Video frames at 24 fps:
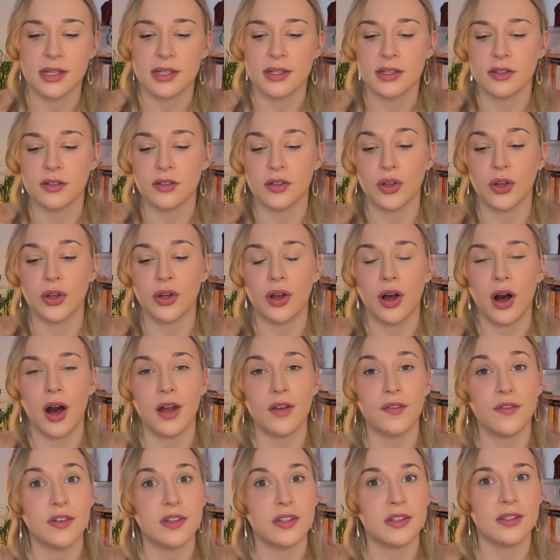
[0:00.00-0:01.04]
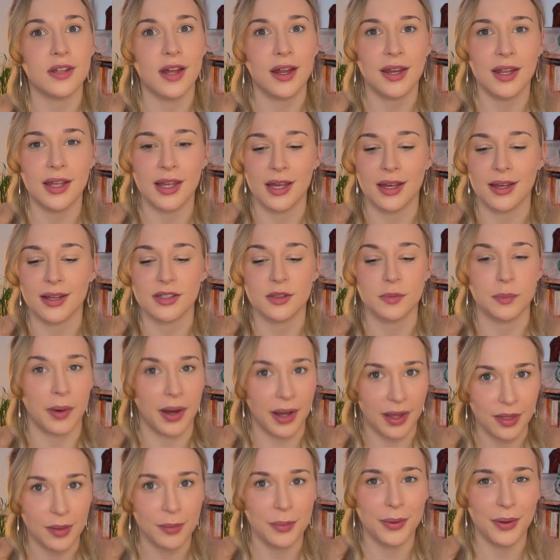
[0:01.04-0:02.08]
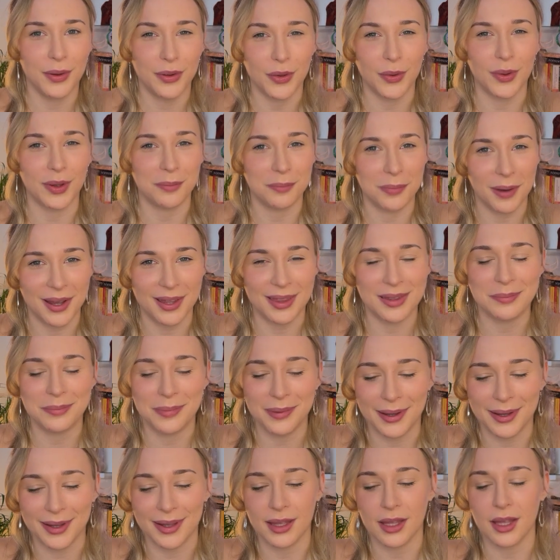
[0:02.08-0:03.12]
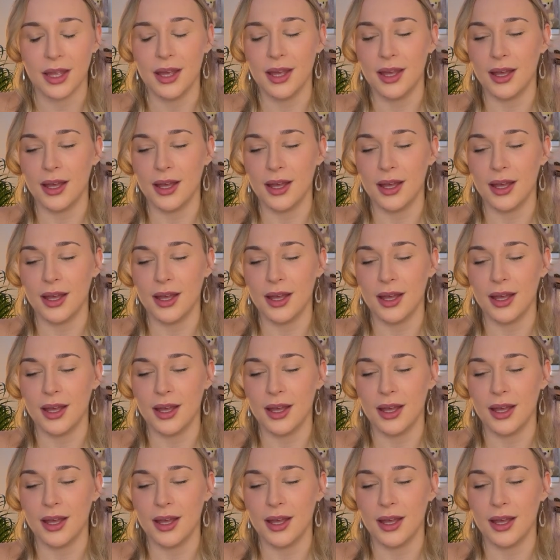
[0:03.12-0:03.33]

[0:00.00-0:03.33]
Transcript: This is a good card for studying. It's by the book, going by the book,